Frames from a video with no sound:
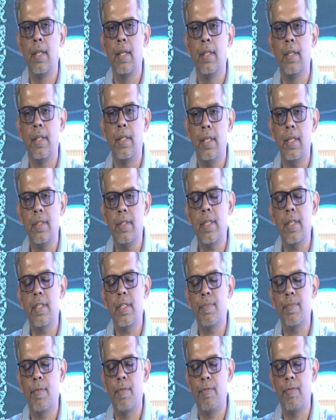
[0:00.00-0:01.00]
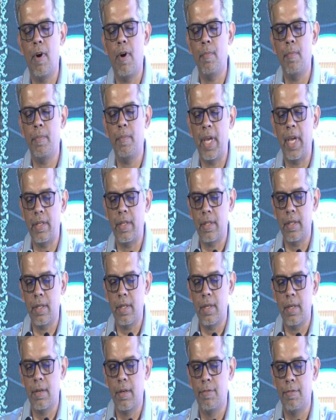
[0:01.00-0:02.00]
these tests perform better
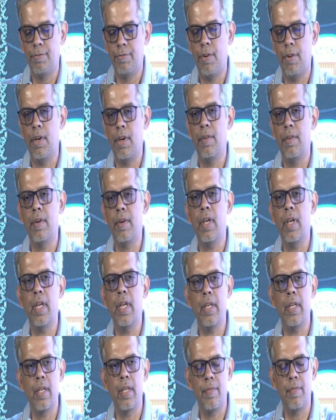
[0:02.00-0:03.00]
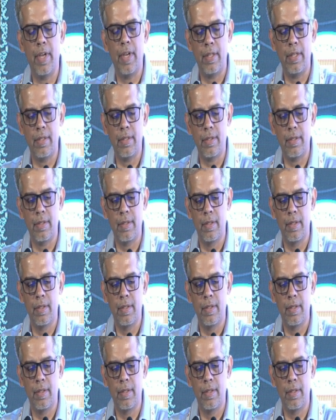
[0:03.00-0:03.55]
for liver-related events,